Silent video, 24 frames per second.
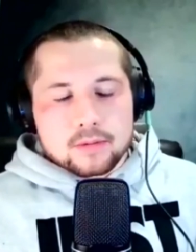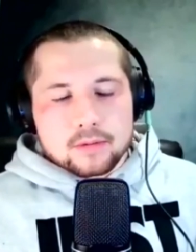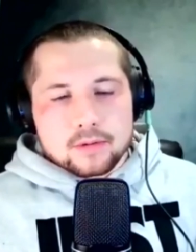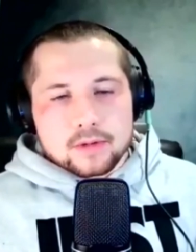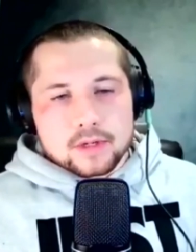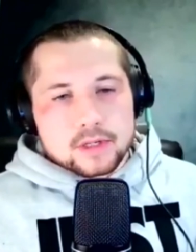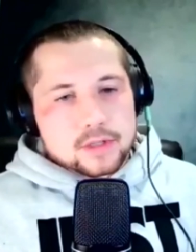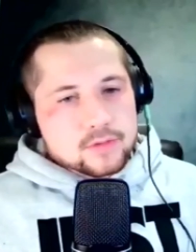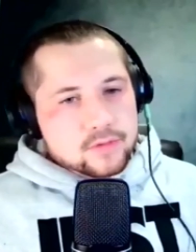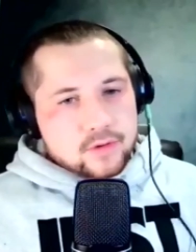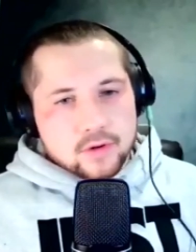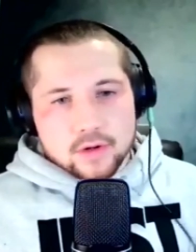
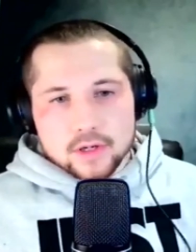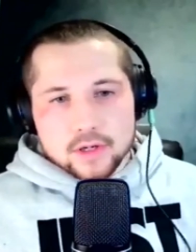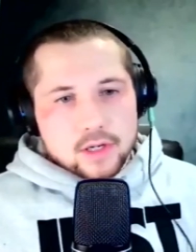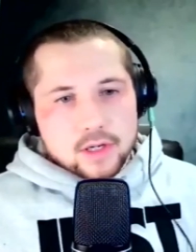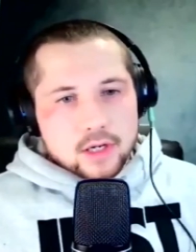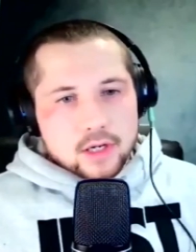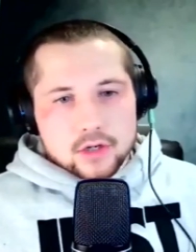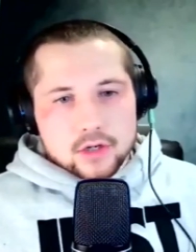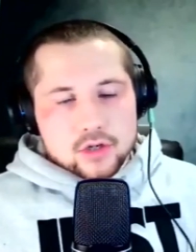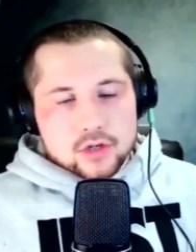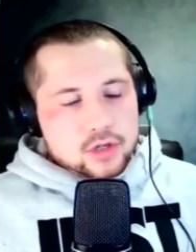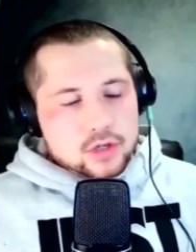He's very
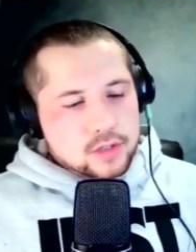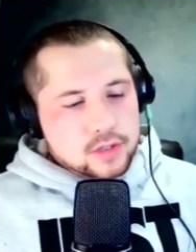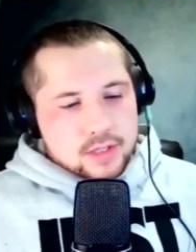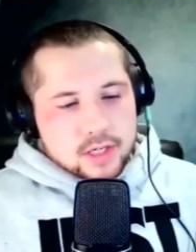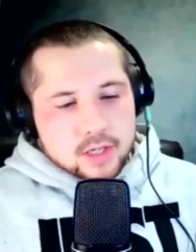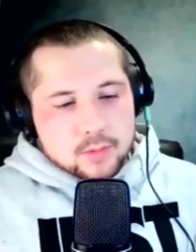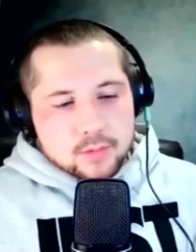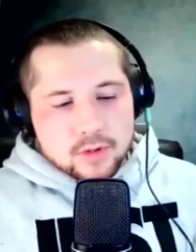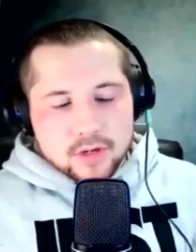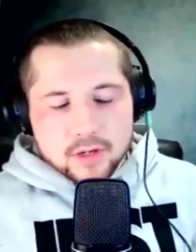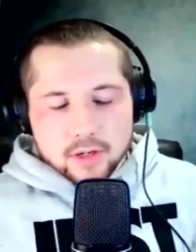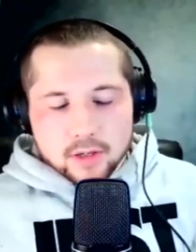dangerous. You've seen
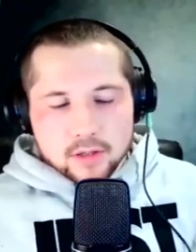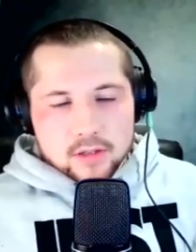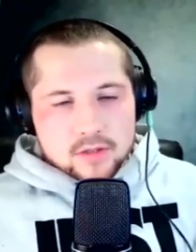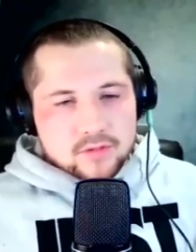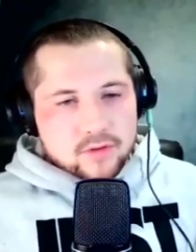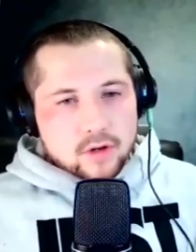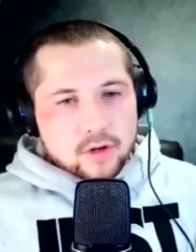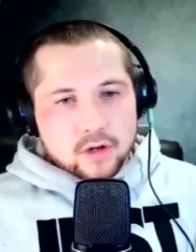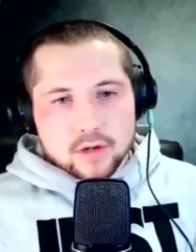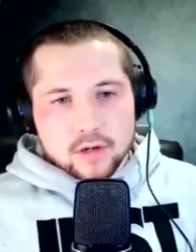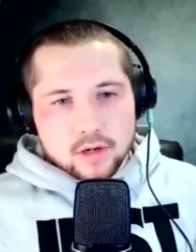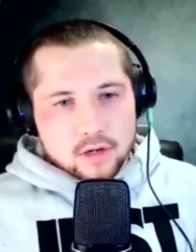him against
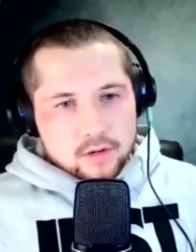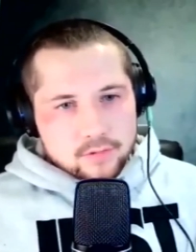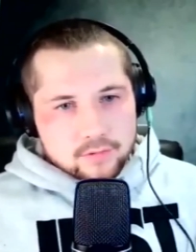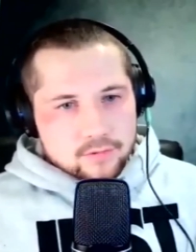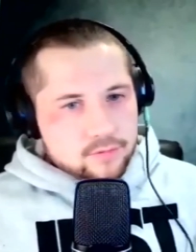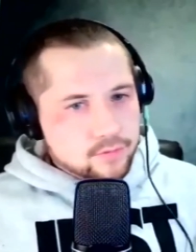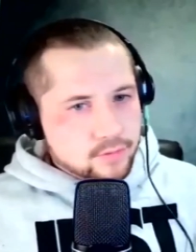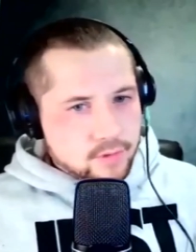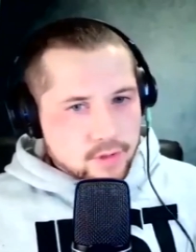Volkov,